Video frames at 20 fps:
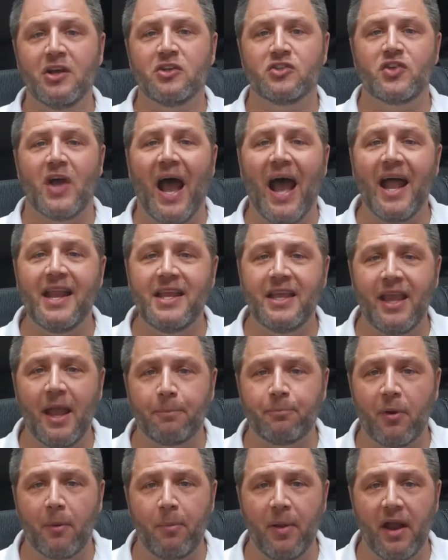So how do you get
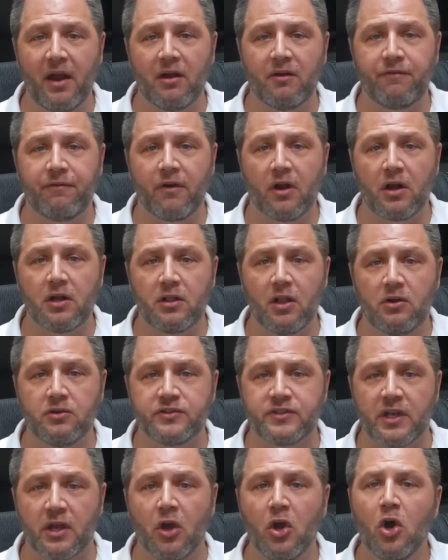prepared for a
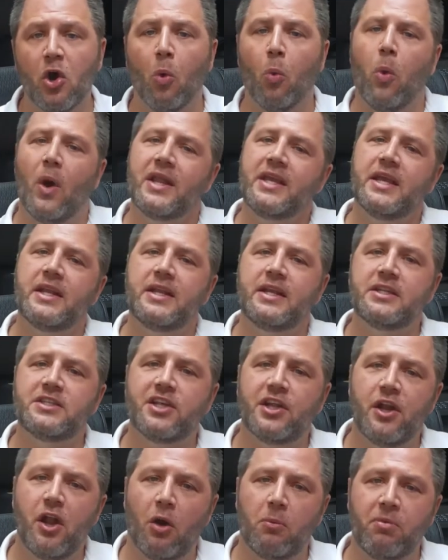closing? What do you need
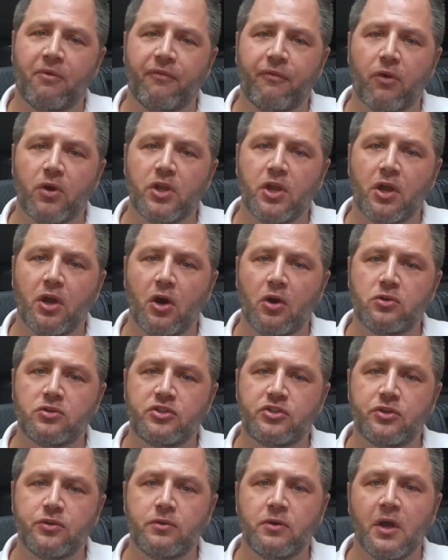to know before you go
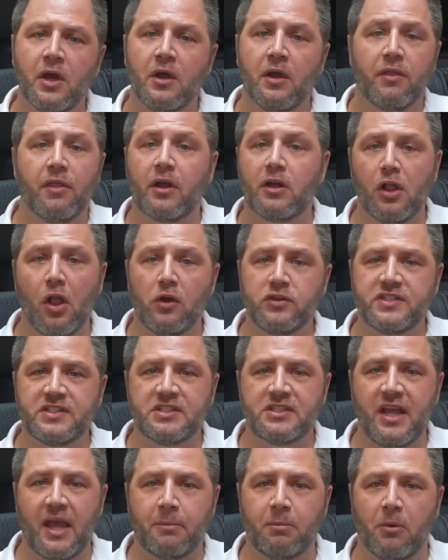to the closing
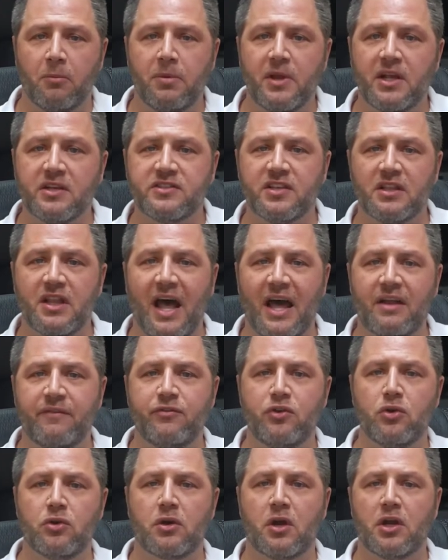table? Because a lot of
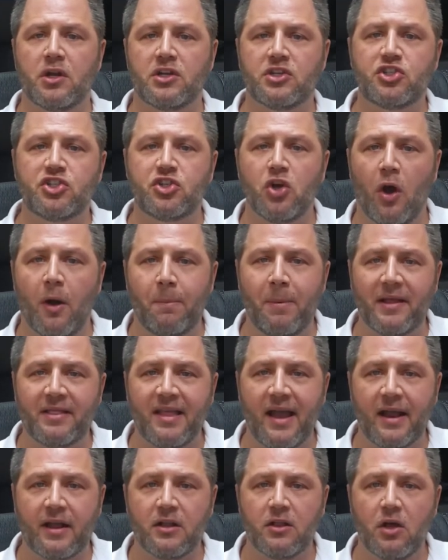you are going to show up at
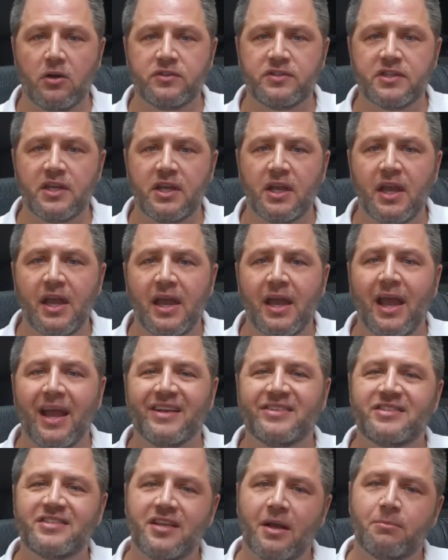that closing,
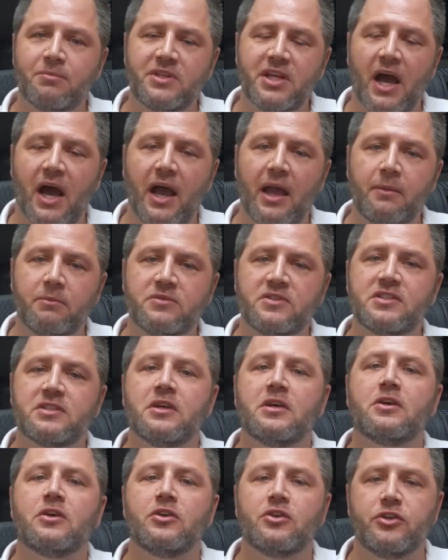and sometimes
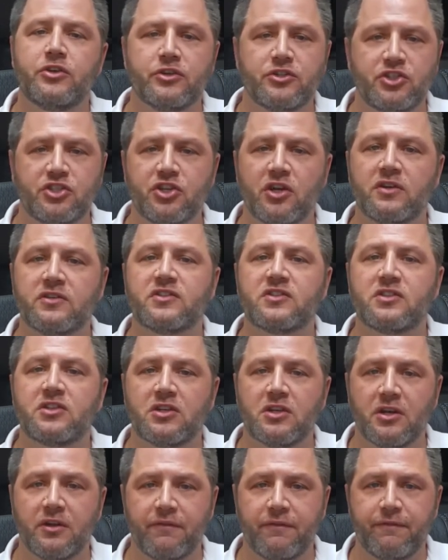you're just
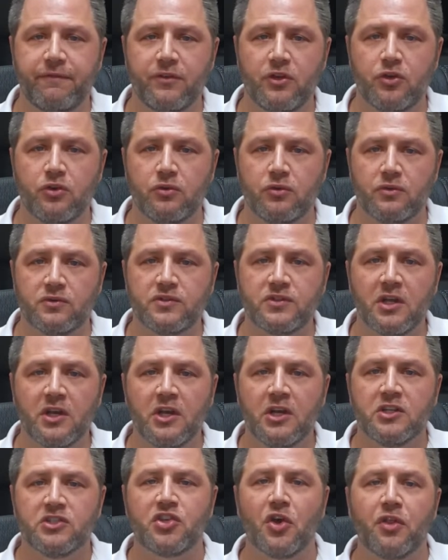confused.
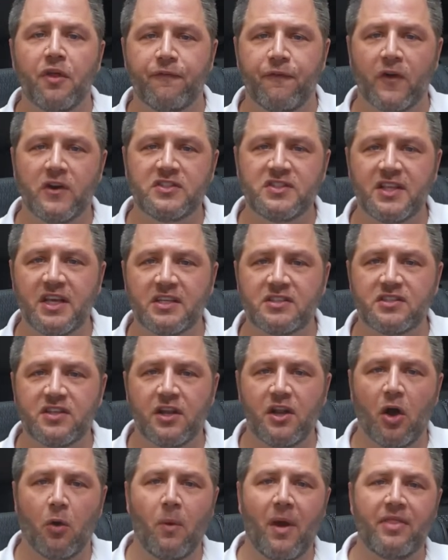So the first thing is to
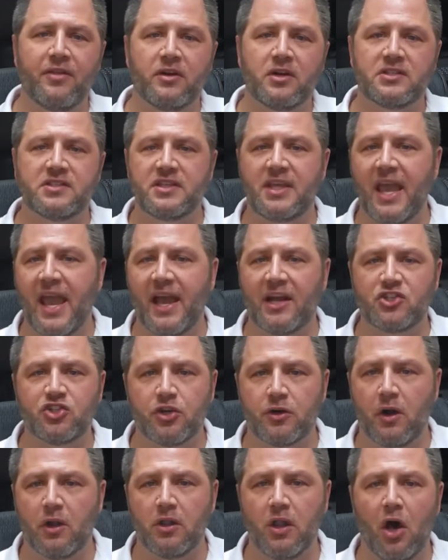know whether it's cash
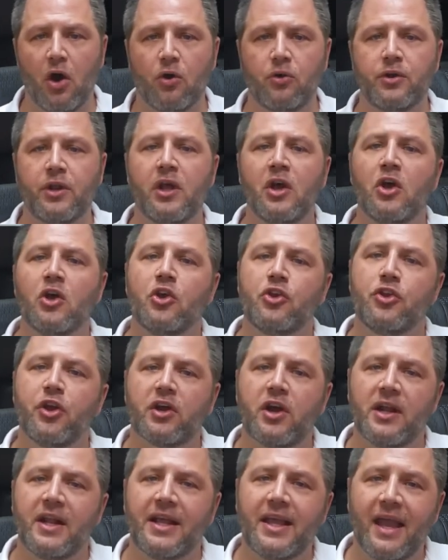or a loan. You're
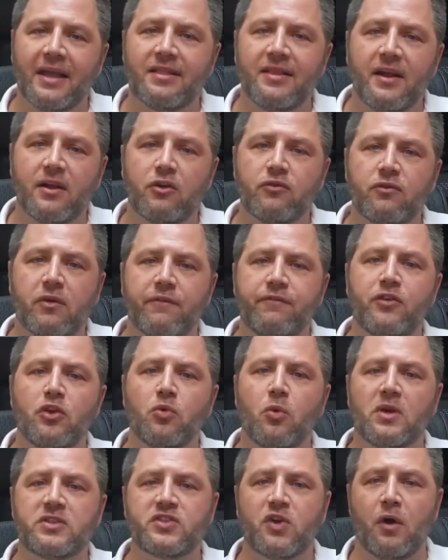going to get there and review
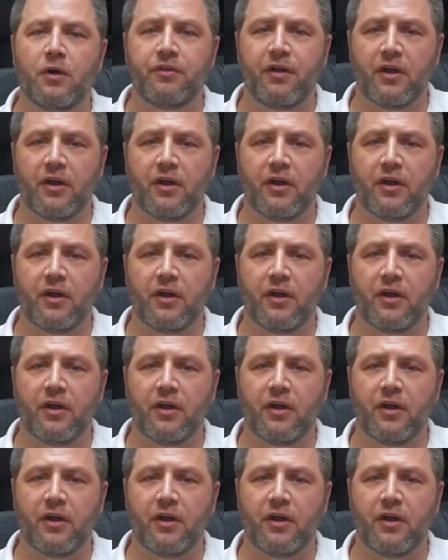what's called